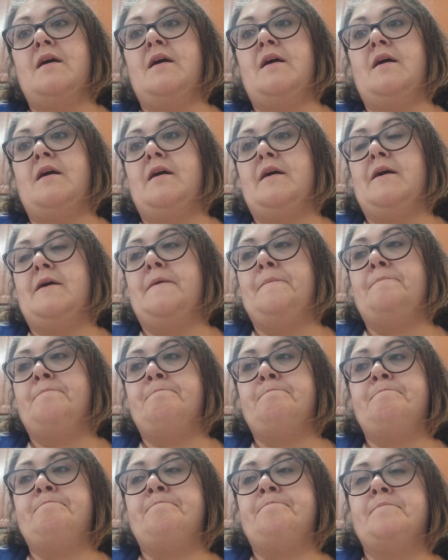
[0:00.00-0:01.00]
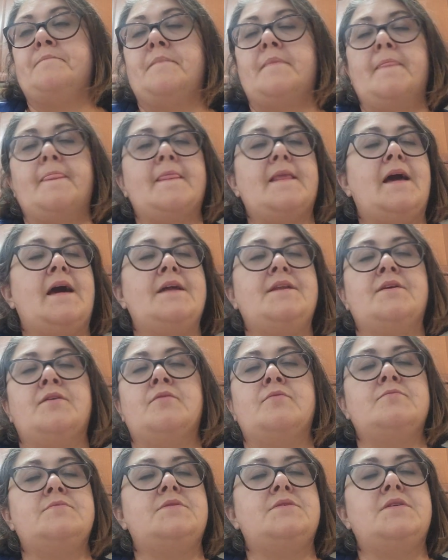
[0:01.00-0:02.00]
Um, I
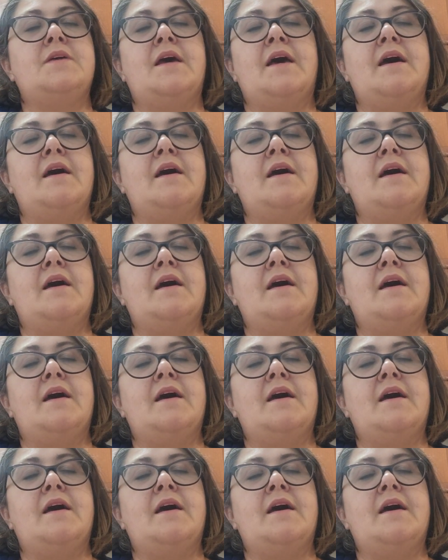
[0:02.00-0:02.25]
don't,